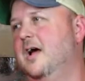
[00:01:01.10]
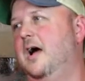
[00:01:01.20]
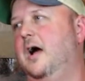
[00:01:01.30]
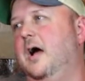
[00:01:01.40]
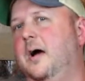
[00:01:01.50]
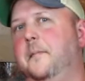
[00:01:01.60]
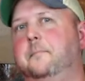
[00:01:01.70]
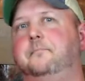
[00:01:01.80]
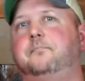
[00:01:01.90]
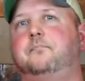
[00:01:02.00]

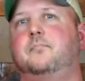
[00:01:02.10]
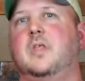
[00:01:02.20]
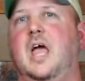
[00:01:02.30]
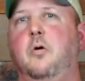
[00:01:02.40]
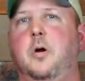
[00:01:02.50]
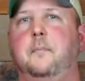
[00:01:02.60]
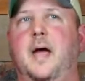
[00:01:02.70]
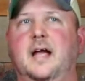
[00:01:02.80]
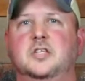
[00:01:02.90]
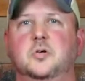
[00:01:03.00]
I went
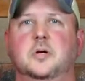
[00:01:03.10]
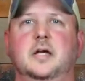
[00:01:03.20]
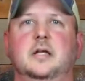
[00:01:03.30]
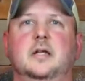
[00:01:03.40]
back to it